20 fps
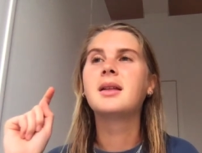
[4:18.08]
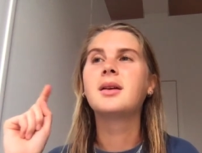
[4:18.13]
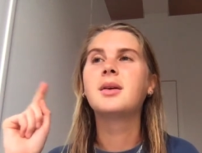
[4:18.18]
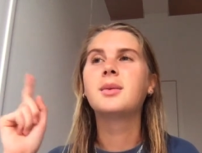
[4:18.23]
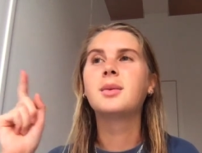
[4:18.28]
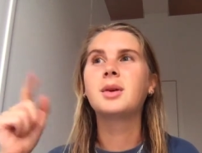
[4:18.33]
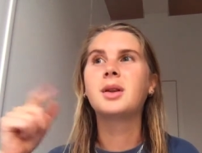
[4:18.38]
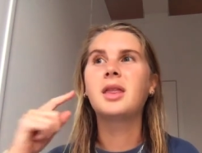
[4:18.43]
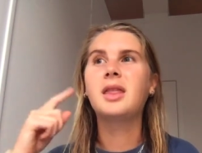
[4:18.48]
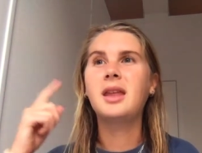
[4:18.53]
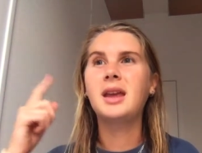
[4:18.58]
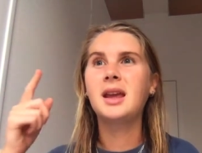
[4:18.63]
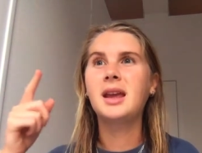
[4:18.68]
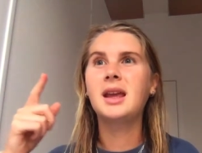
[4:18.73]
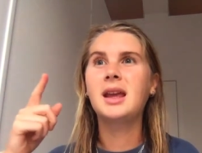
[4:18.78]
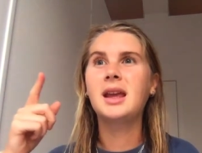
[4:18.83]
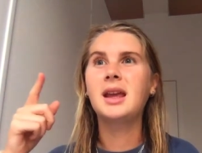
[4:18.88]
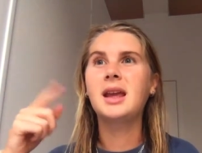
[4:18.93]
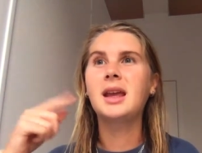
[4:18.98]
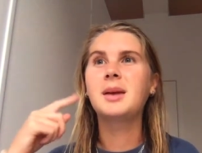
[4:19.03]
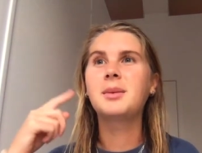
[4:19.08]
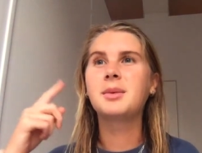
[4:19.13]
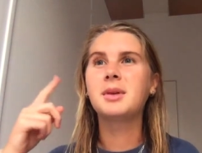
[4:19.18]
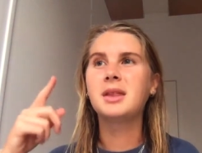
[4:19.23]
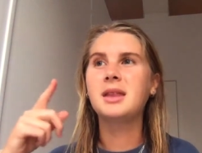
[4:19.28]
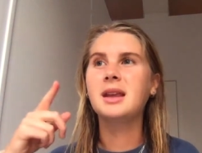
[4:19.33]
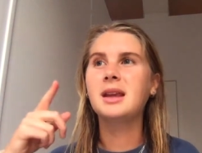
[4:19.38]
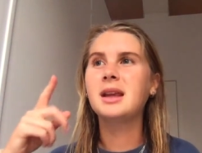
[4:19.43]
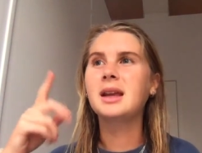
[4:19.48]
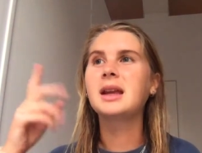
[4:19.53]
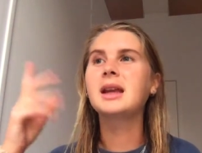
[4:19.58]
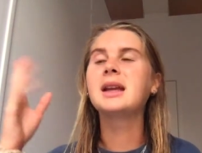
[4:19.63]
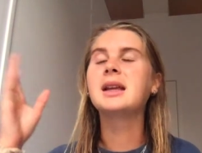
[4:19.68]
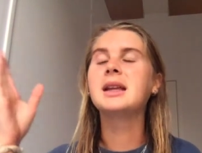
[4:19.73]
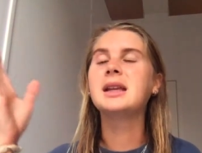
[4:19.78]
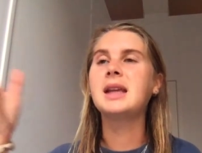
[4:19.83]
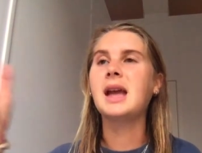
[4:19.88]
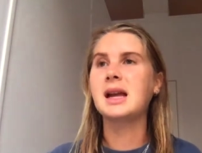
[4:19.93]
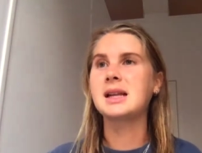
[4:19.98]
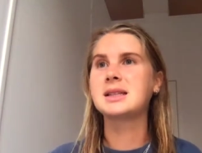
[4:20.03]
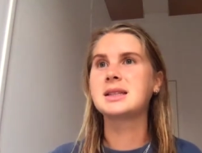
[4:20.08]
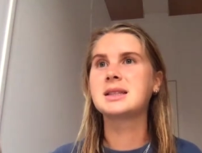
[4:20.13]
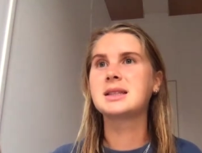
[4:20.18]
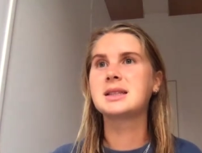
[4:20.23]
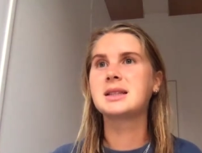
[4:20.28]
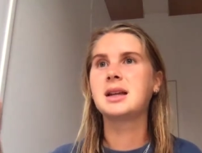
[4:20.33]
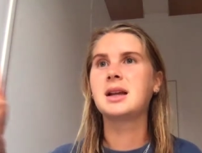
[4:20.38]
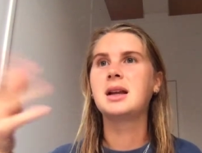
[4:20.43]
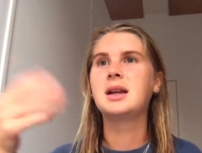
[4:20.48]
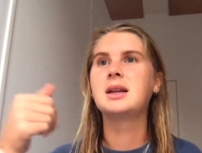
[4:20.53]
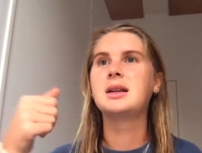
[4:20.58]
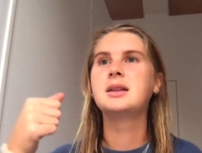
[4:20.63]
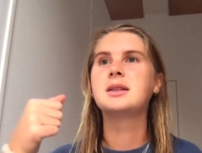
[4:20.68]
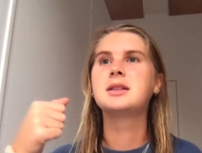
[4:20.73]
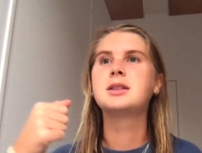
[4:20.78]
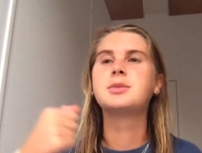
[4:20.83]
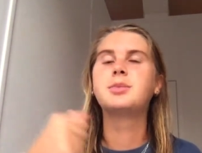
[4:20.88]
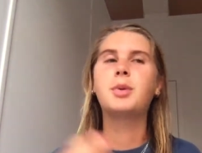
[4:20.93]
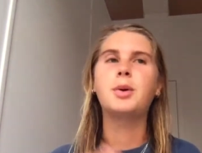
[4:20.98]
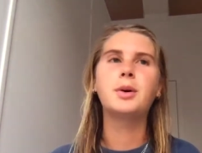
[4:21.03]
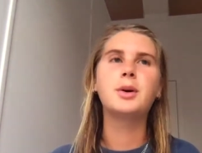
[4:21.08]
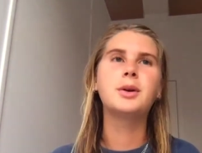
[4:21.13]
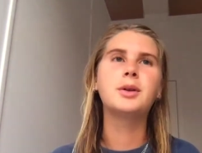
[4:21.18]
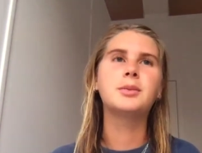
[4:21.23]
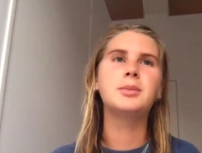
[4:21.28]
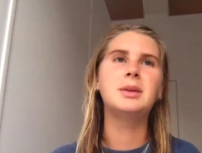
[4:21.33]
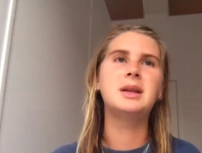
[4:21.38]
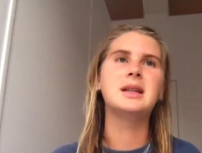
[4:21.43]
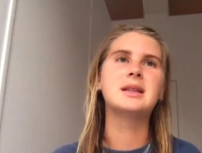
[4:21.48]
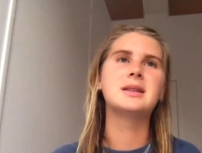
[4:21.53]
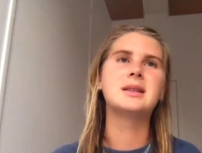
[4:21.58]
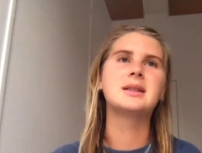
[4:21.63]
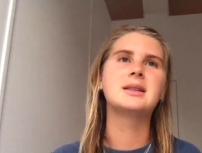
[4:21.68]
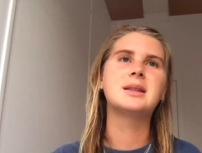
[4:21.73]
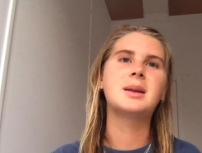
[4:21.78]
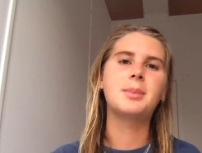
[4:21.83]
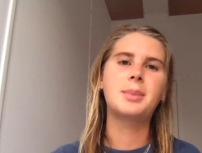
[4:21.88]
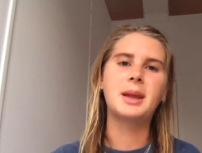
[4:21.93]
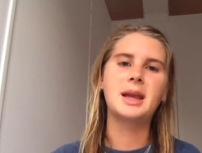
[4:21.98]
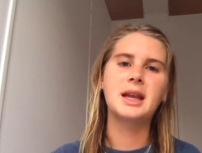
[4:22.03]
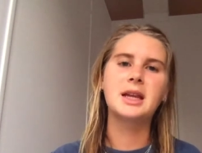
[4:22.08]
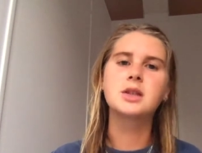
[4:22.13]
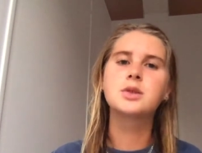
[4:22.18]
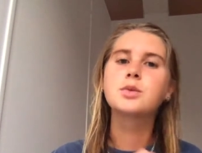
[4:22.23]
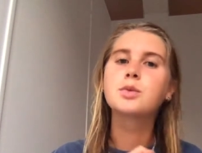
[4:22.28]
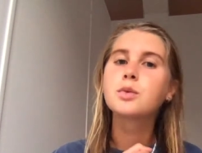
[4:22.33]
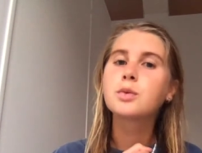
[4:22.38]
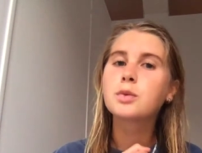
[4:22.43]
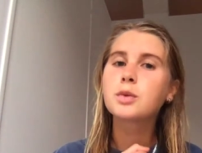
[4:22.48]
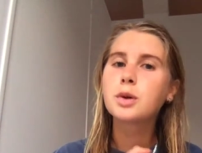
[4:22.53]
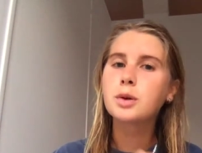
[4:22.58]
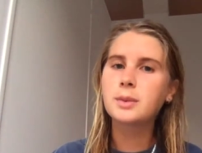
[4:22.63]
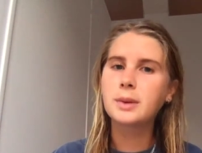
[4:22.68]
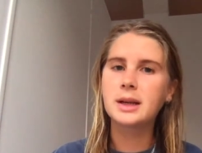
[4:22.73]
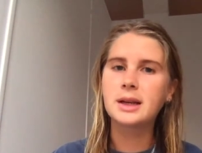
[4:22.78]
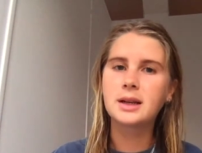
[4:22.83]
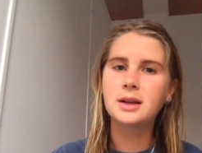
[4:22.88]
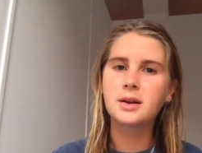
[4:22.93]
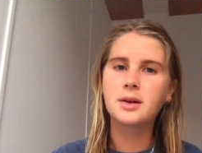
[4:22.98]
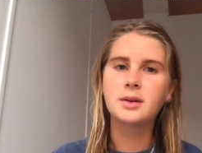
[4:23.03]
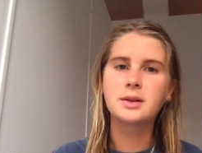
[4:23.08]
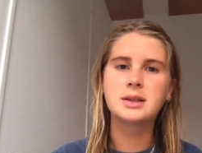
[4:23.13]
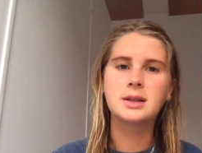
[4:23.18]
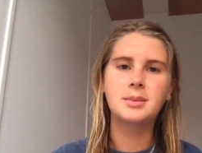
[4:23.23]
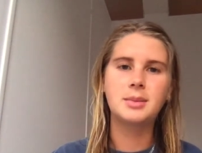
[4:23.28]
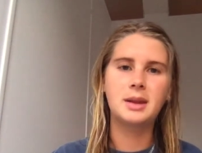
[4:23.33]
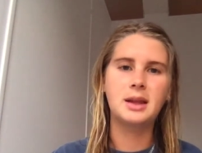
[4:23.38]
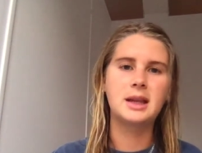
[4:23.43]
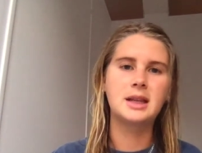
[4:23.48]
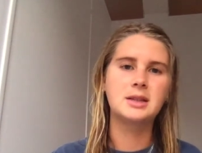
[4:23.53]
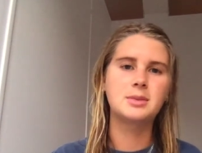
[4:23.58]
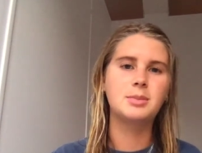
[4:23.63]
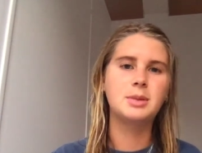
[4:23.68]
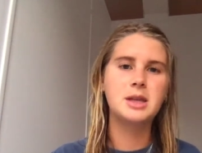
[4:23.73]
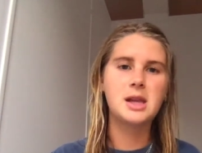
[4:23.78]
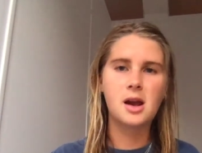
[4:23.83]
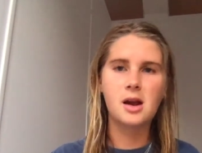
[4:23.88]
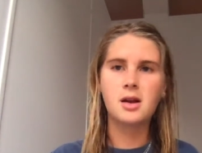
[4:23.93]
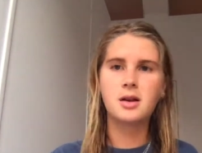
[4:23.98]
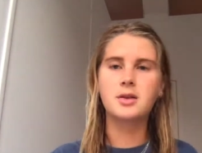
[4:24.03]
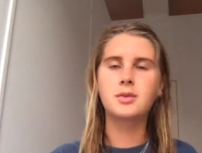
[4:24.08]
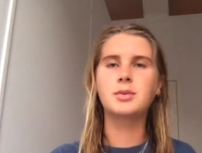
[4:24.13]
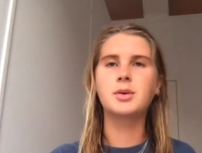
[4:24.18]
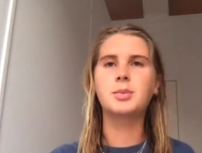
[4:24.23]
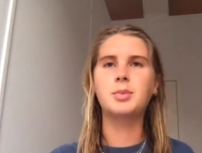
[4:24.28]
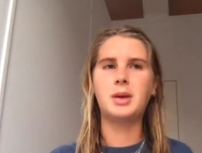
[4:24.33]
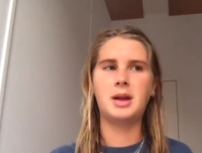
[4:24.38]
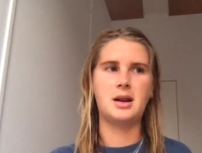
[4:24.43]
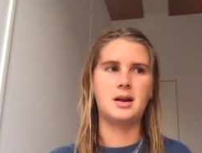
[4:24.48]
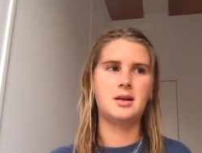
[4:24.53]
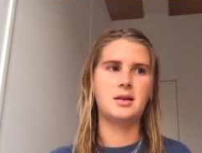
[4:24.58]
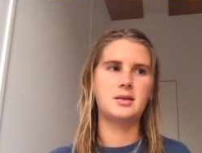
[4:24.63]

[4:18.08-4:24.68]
We're thinking, yes. Spoiled means that something is ruined or something is beyond repair.